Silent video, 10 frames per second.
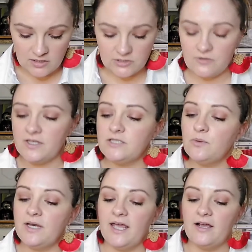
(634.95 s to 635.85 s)
So this
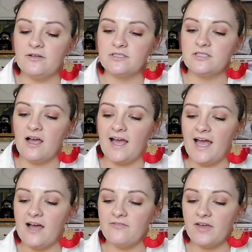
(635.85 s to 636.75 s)
one here does not
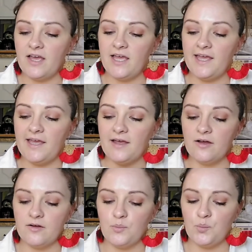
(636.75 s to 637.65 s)
have
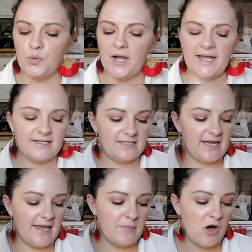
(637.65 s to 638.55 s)
a brand
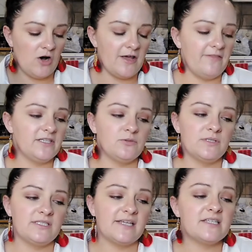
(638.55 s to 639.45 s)
name on it. This
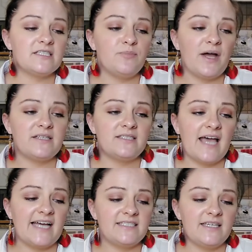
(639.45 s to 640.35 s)
one says it's by
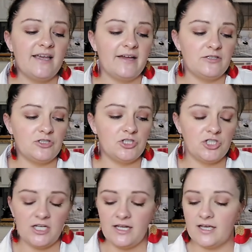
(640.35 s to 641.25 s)
Sassy and
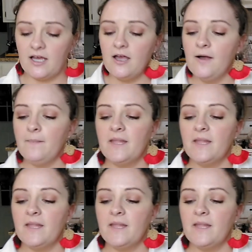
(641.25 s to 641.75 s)
Chic.